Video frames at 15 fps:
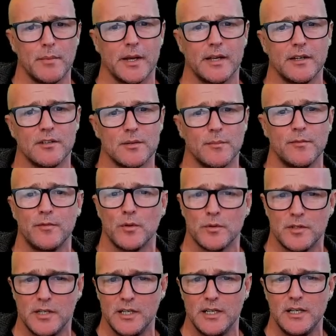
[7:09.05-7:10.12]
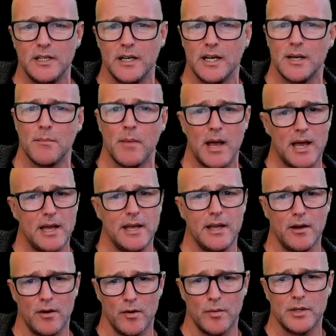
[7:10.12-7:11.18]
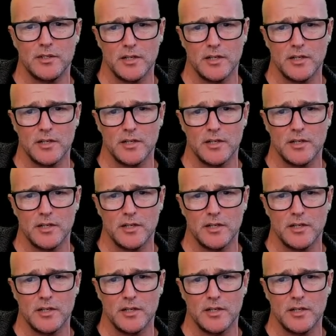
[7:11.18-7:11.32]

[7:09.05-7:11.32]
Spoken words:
mechanism for TMAO